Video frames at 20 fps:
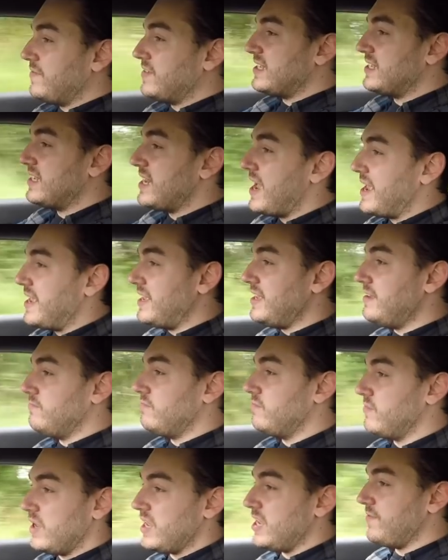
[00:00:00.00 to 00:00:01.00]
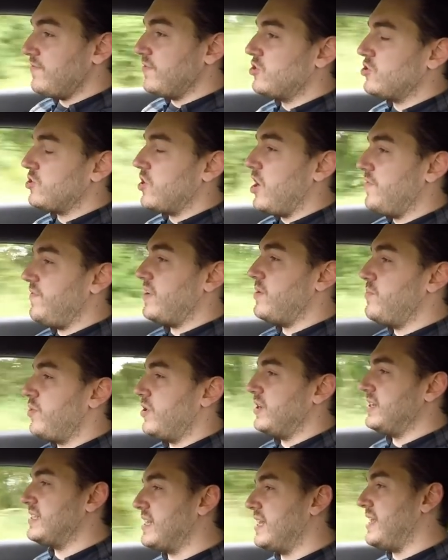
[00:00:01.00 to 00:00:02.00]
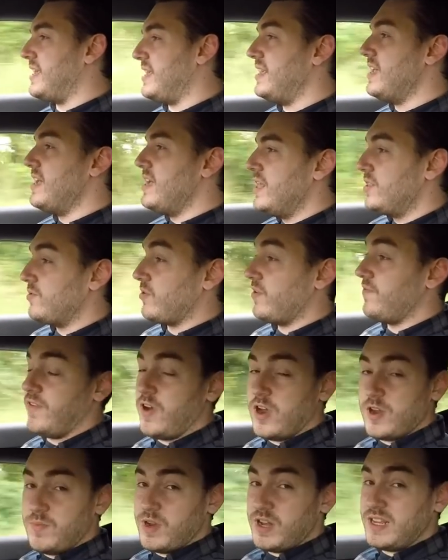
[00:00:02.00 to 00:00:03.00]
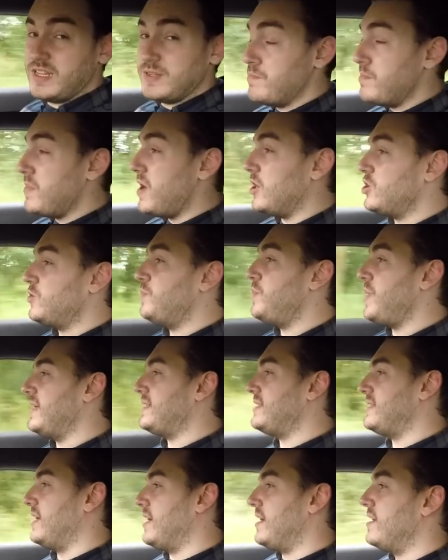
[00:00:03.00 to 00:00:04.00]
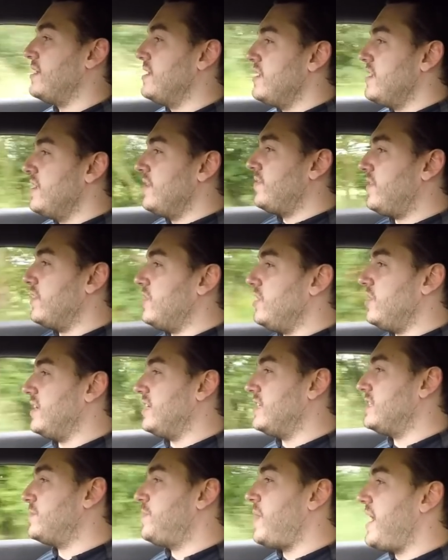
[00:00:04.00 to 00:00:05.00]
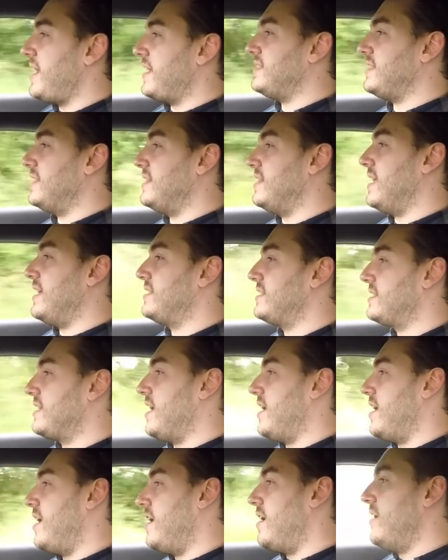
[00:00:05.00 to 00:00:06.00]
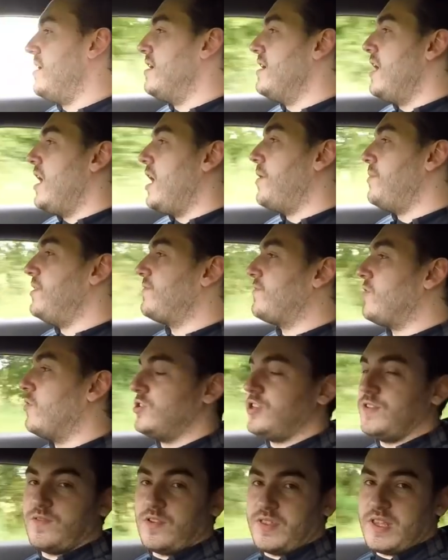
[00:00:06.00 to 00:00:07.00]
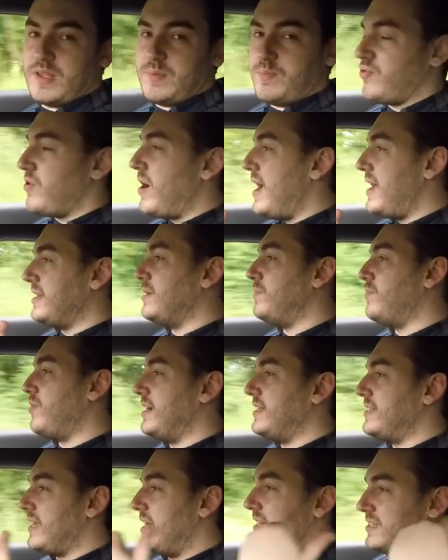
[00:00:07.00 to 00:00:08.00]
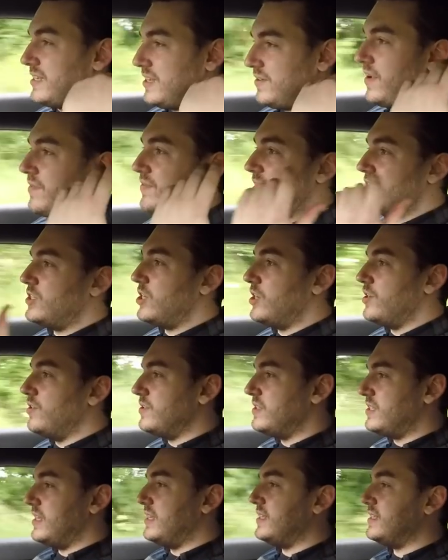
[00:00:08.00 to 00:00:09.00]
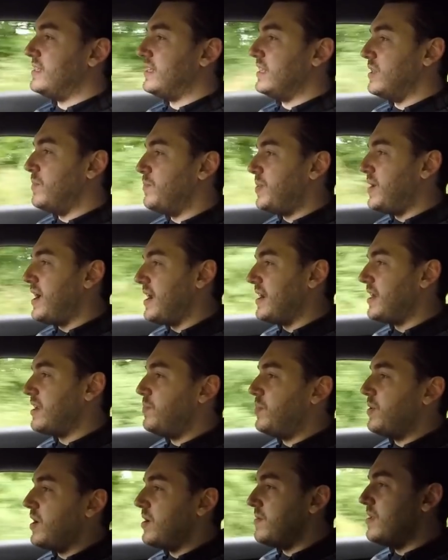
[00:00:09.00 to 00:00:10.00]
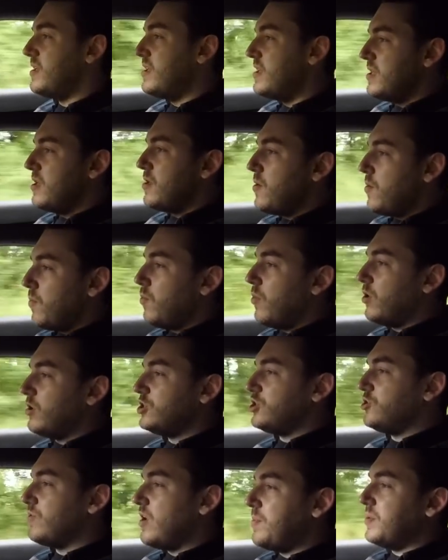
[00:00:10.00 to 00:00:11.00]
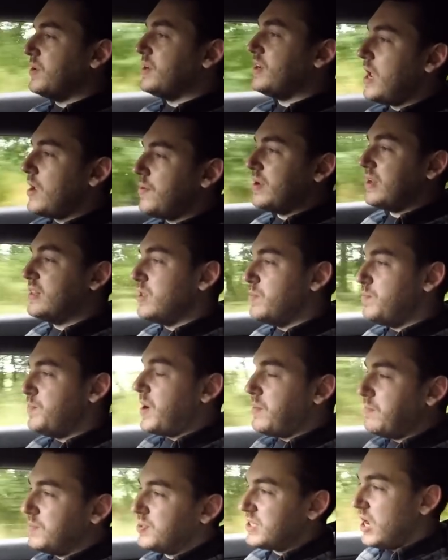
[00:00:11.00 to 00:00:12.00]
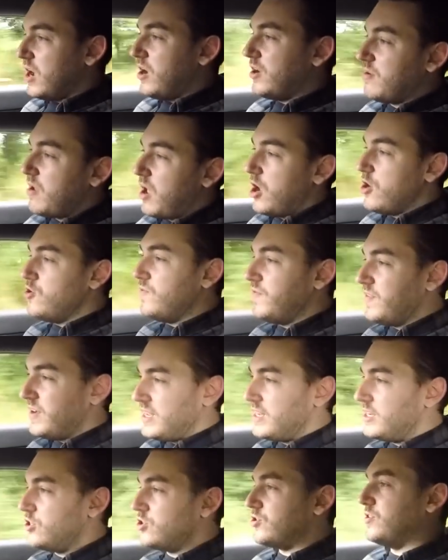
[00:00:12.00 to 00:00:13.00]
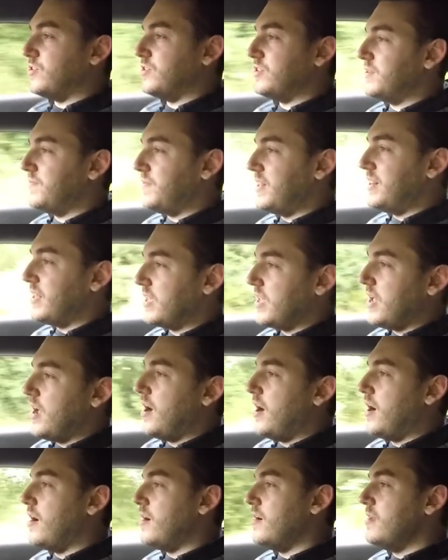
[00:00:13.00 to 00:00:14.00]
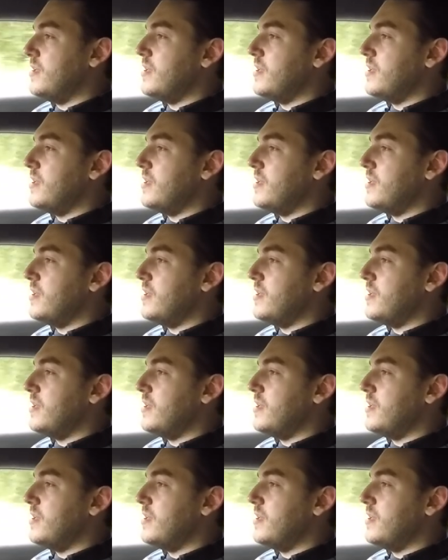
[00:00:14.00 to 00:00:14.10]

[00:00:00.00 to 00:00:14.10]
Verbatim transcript: to say, even driving briskly, the refinement is much better than you'd expect in this car. I mean, of course, you've got the added practicality of having two seats in the back, but once you're up and going, the bumps aren't overly intrusive in the car.